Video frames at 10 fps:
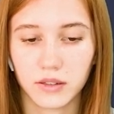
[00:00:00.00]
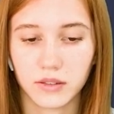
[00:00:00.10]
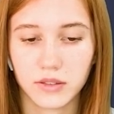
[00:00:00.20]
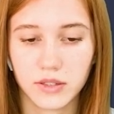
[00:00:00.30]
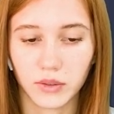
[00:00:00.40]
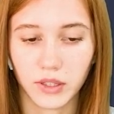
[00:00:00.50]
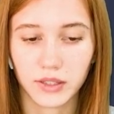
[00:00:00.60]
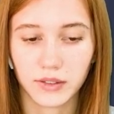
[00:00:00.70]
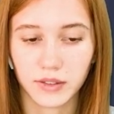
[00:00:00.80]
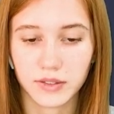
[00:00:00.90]
So like
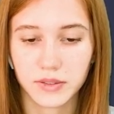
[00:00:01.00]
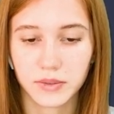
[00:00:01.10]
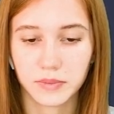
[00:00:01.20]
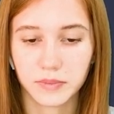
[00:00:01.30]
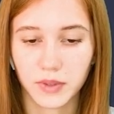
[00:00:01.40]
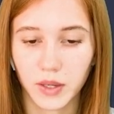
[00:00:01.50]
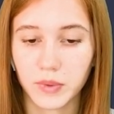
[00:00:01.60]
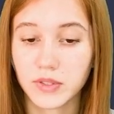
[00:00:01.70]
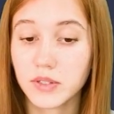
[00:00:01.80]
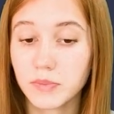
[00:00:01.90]
this. There
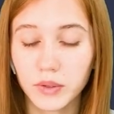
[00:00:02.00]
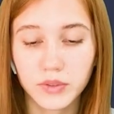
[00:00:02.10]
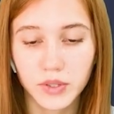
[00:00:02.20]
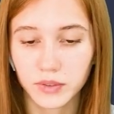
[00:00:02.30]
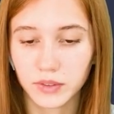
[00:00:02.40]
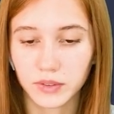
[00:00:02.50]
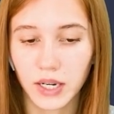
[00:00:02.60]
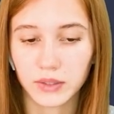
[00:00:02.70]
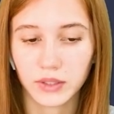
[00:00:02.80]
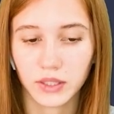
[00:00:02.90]
was a small
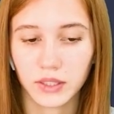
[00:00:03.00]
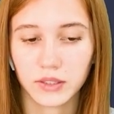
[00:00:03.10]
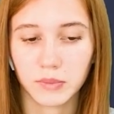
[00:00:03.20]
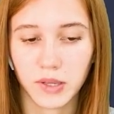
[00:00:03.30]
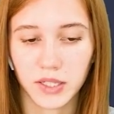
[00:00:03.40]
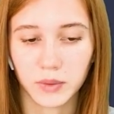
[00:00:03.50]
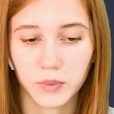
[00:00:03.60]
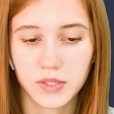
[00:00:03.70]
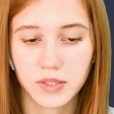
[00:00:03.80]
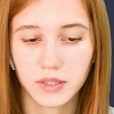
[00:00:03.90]
turnaround here, but we
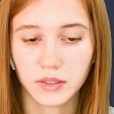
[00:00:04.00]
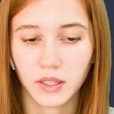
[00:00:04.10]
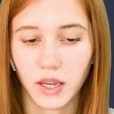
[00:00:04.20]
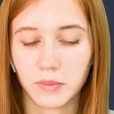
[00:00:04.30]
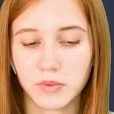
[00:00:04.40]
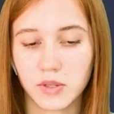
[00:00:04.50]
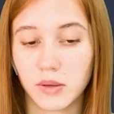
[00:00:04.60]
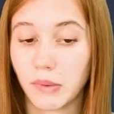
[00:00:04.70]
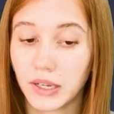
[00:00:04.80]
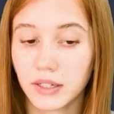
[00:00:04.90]
still came to a
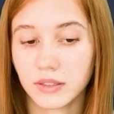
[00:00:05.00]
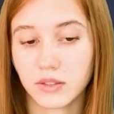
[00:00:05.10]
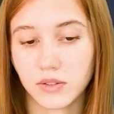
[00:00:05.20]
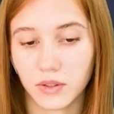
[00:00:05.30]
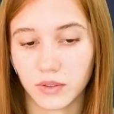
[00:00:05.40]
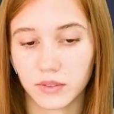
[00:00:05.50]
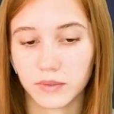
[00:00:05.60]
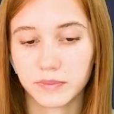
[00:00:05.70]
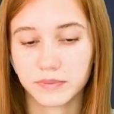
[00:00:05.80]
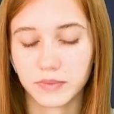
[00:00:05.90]
big turn.
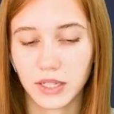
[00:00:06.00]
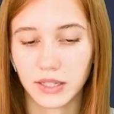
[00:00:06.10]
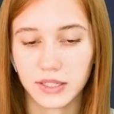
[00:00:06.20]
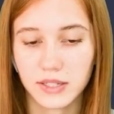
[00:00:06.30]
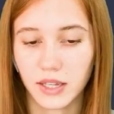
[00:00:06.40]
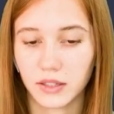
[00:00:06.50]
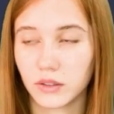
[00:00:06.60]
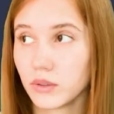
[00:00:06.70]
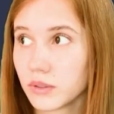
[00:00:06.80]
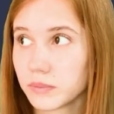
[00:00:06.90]
Let's get a
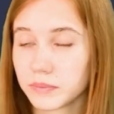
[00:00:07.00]
look.